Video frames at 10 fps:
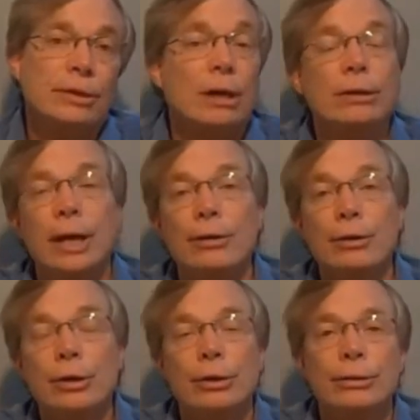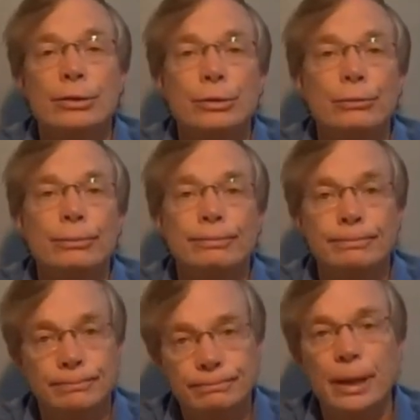Duckley, I know you're hurting too.
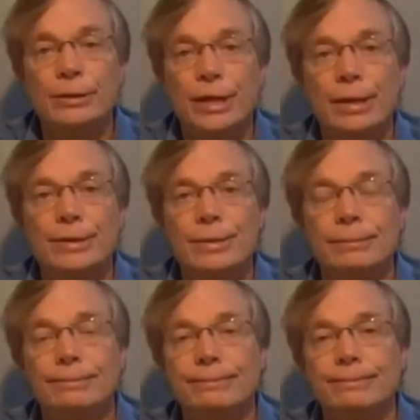Apologize.